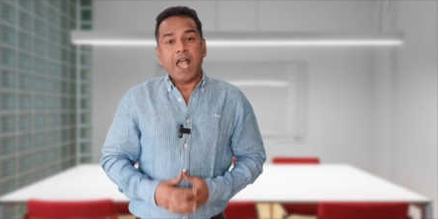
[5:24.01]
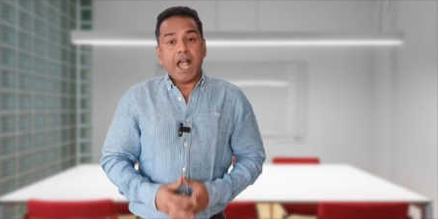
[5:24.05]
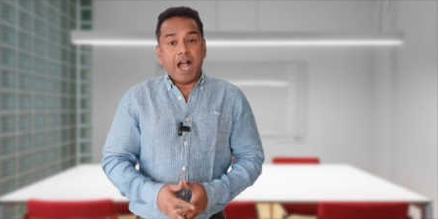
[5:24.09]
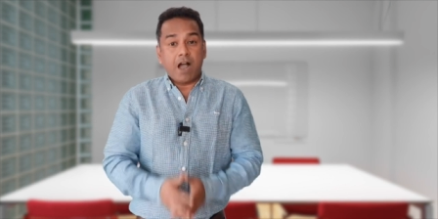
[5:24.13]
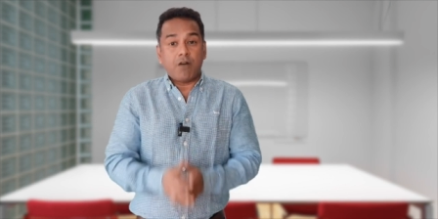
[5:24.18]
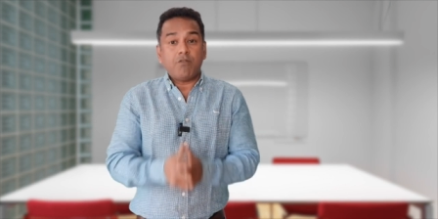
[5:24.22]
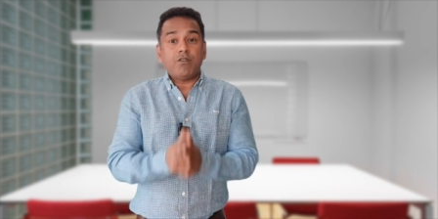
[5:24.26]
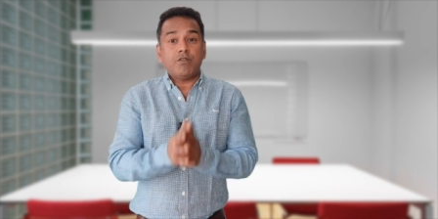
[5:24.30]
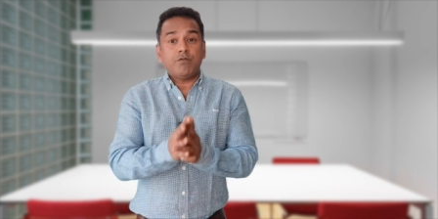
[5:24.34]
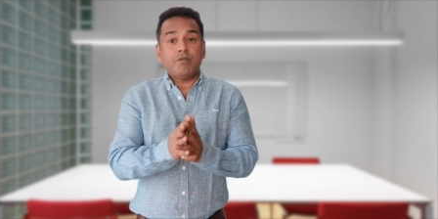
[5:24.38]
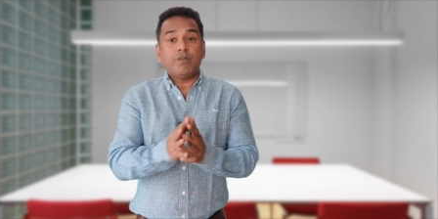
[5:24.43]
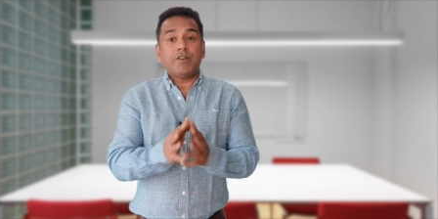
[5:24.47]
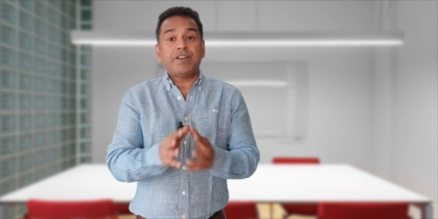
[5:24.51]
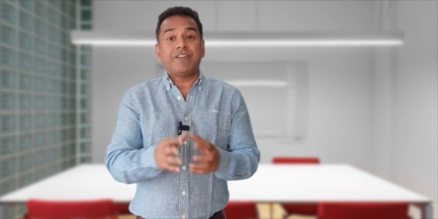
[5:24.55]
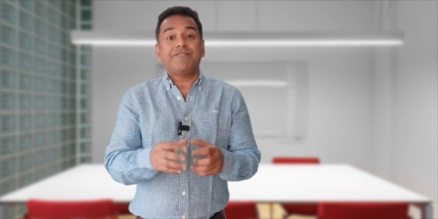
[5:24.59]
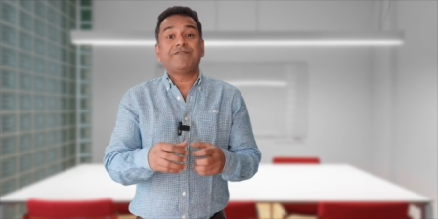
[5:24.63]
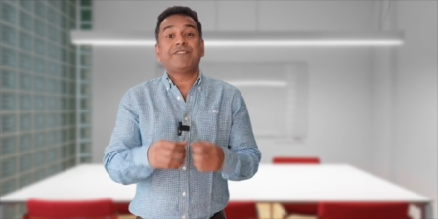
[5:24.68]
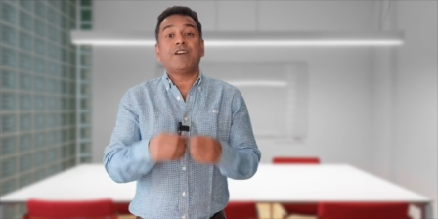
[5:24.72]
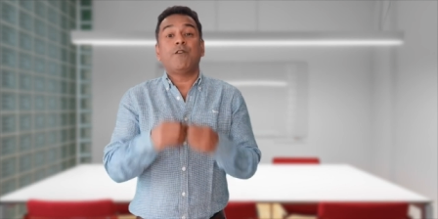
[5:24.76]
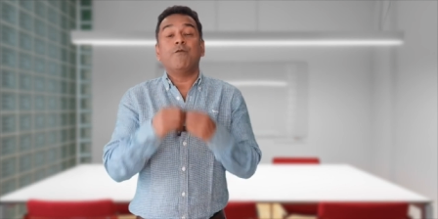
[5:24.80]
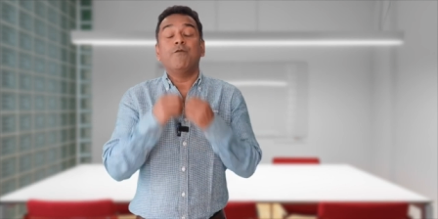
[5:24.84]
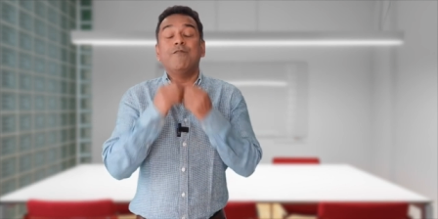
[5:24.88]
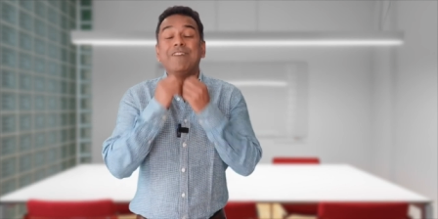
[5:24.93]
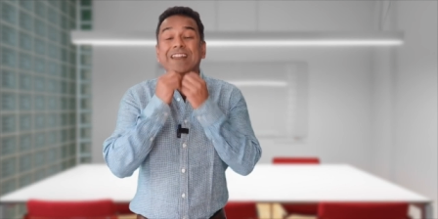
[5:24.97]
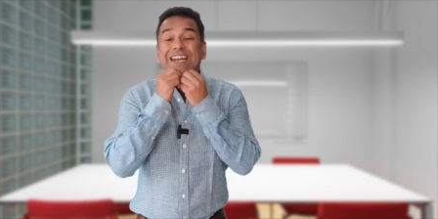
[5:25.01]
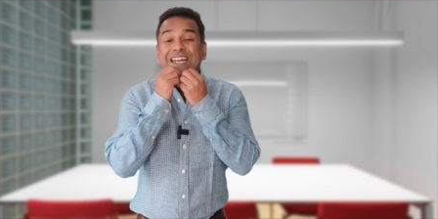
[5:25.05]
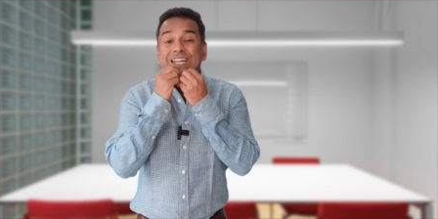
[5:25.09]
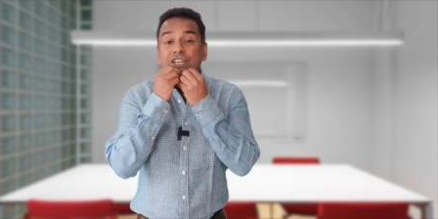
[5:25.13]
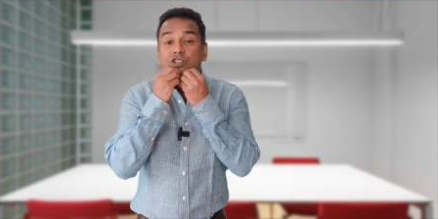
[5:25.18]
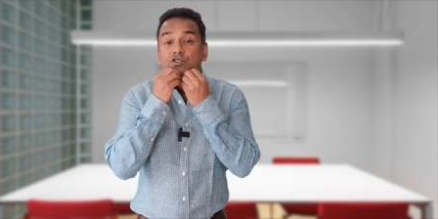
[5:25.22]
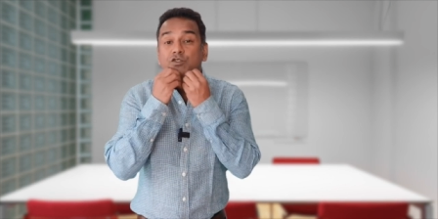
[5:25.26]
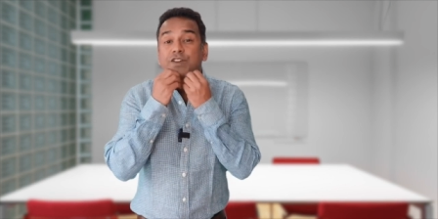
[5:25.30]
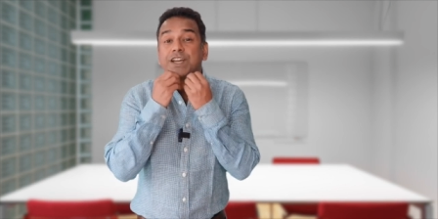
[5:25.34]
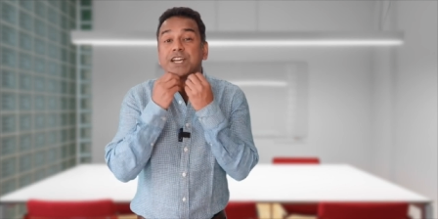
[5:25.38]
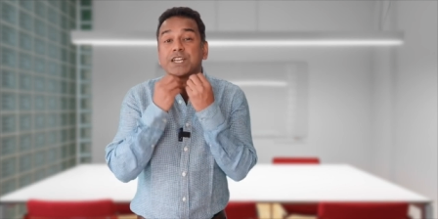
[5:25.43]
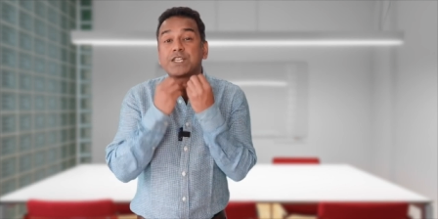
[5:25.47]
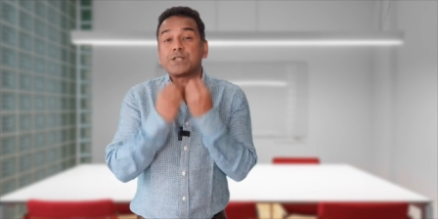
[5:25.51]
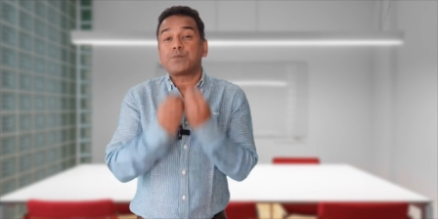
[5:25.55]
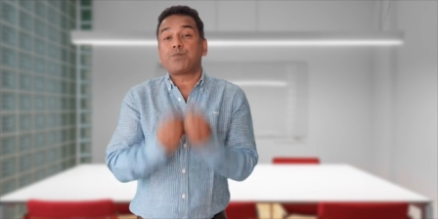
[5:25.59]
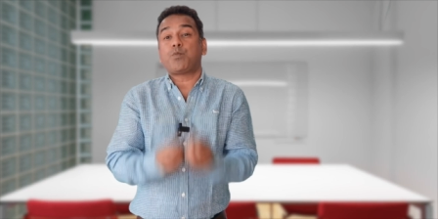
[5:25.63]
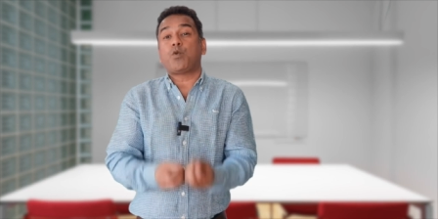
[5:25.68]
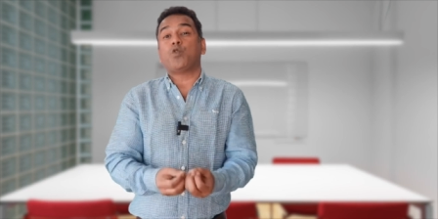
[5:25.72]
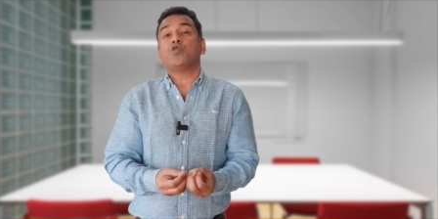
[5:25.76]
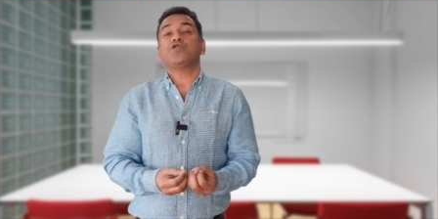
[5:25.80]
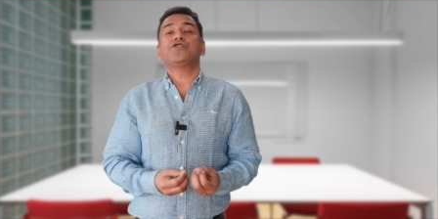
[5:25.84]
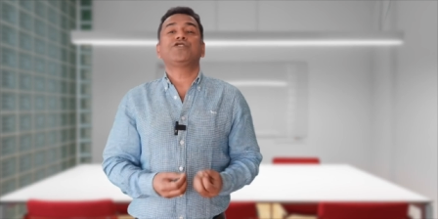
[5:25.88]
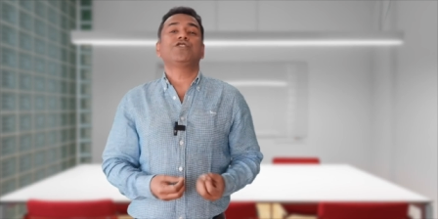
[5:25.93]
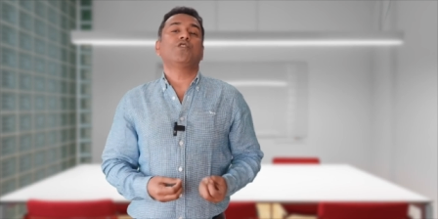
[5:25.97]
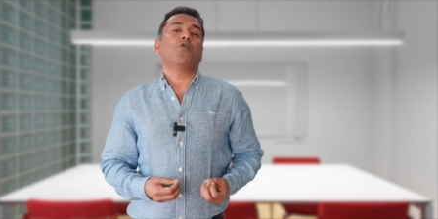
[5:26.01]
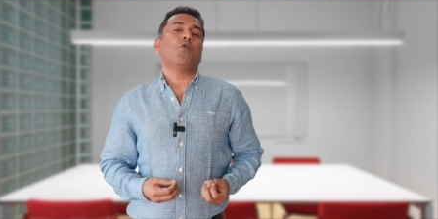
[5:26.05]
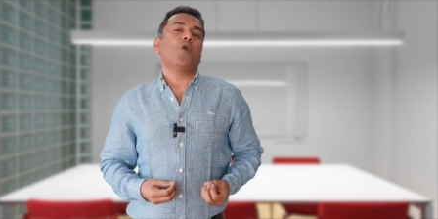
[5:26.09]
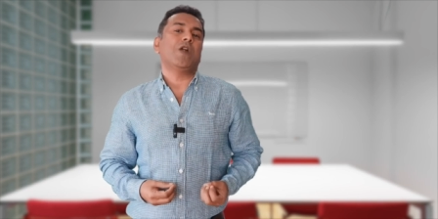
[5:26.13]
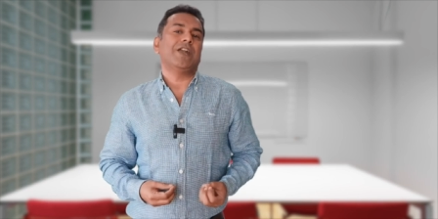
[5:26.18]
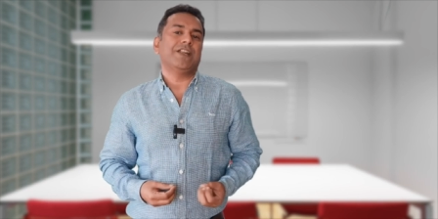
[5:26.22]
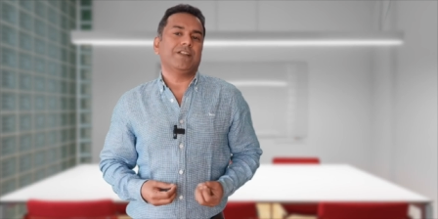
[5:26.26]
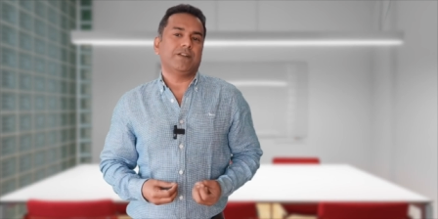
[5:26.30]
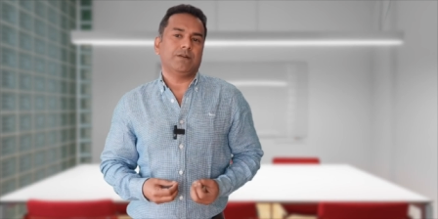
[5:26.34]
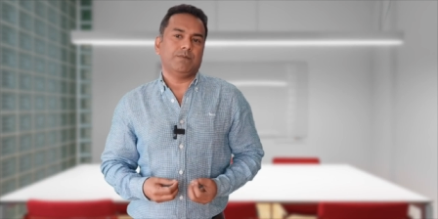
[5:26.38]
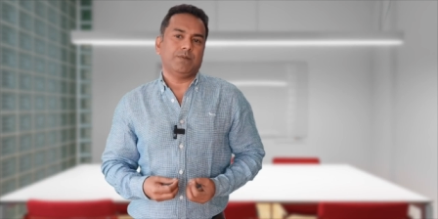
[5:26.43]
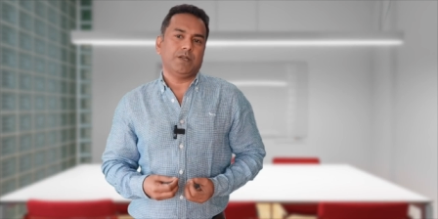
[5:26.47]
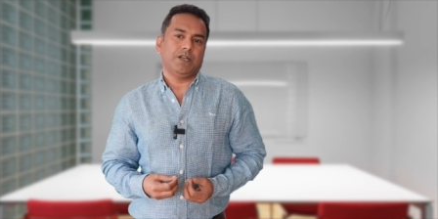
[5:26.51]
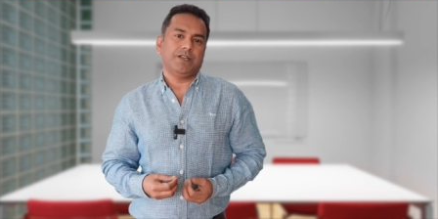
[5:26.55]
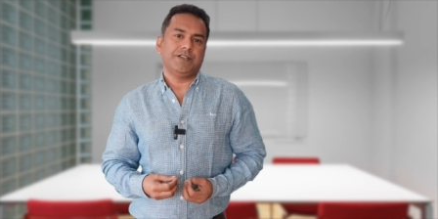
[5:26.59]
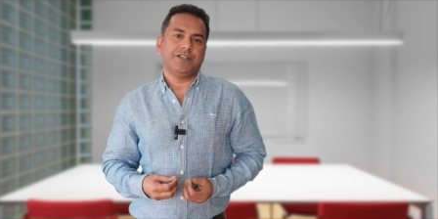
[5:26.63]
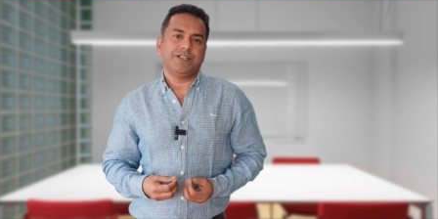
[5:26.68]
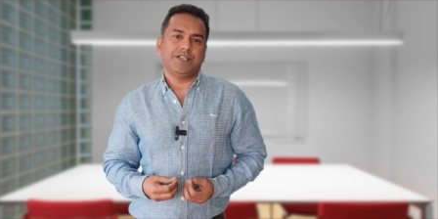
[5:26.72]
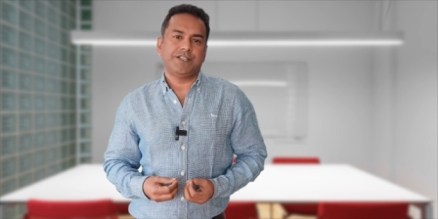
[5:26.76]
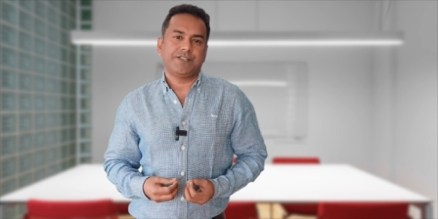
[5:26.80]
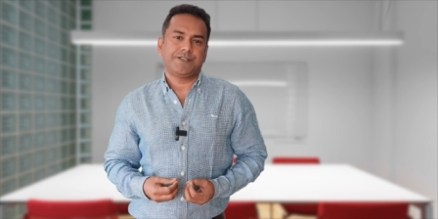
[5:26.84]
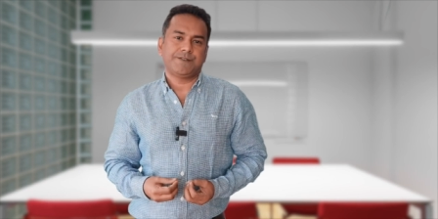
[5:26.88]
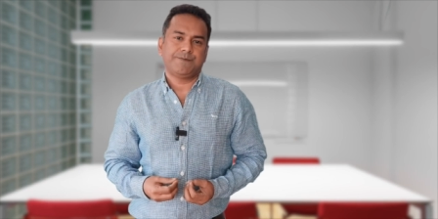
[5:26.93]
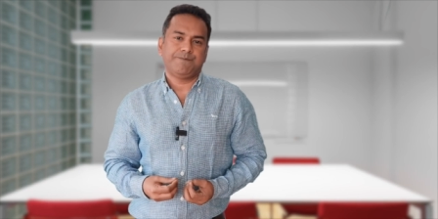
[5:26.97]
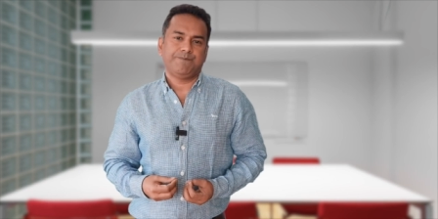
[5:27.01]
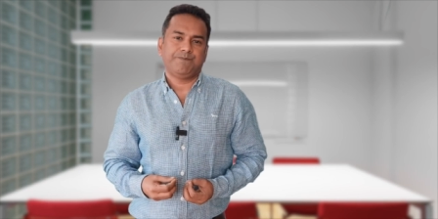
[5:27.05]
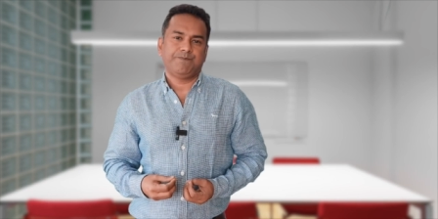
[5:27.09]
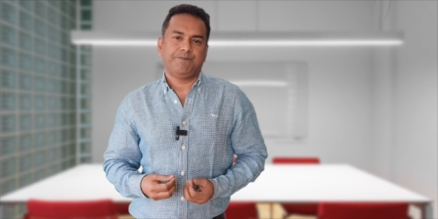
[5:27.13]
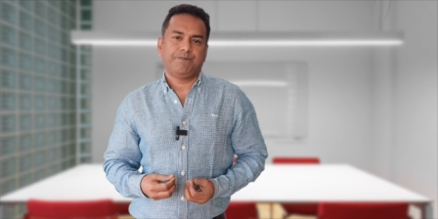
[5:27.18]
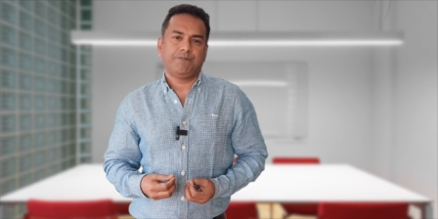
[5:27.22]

However, if you're willing to expose your vulnerabilities,